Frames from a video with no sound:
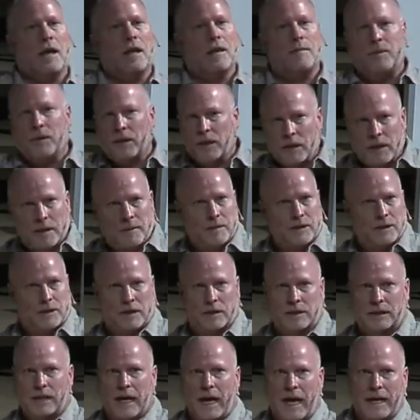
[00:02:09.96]
not a polygamous
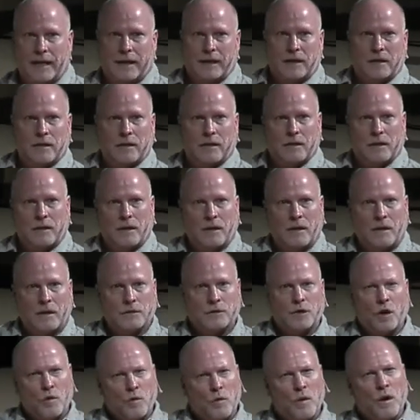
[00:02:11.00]
society.
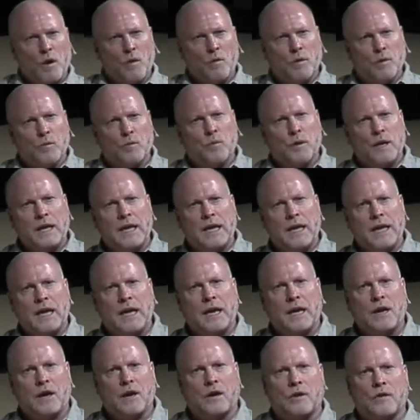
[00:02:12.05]
So when we
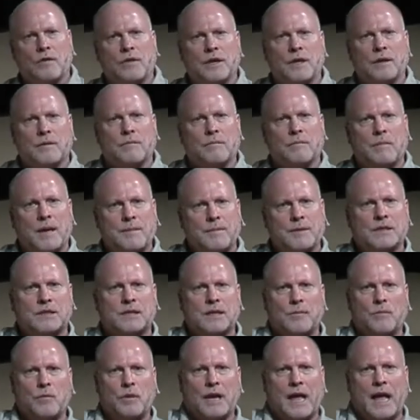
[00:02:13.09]
hear that maybe
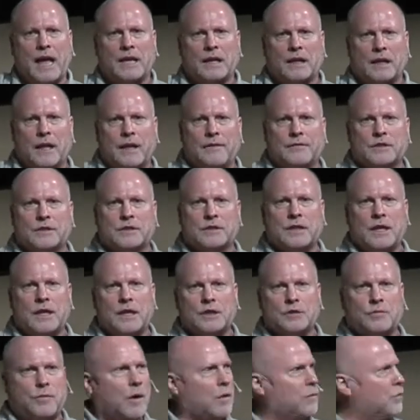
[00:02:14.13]
someone had 11
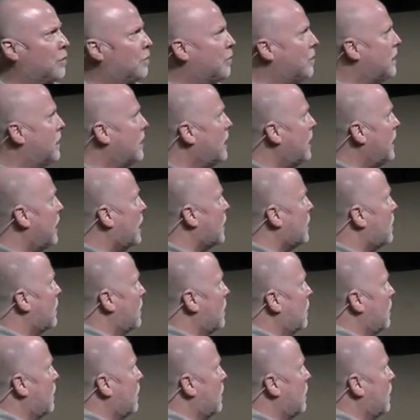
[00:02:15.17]
sons, what would we think?